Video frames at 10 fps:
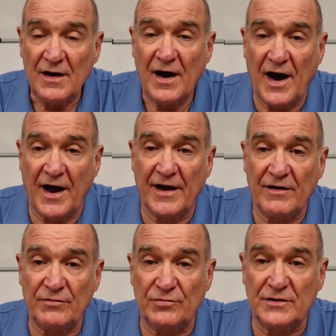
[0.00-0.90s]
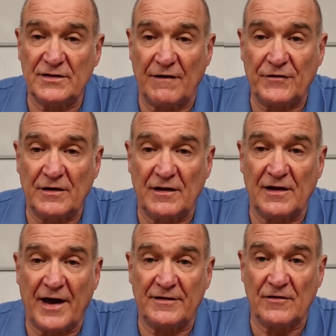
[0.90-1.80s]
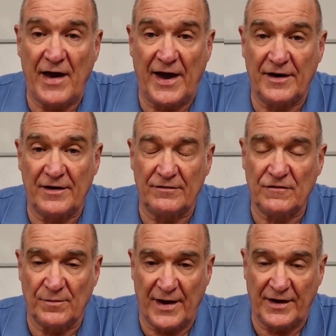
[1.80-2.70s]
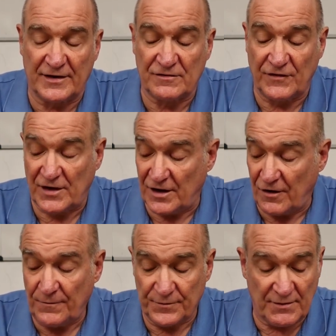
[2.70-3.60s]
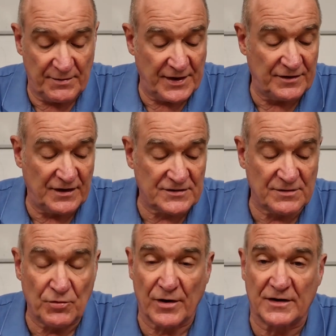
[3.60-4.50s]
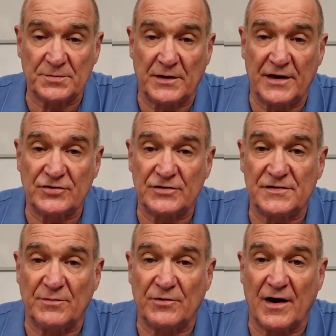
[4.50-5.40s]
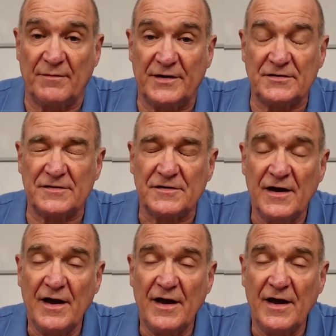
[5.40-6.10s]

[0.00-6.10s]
I would definitely like to add it into my next video. Maybe it needs some more explanation somewhere I missed.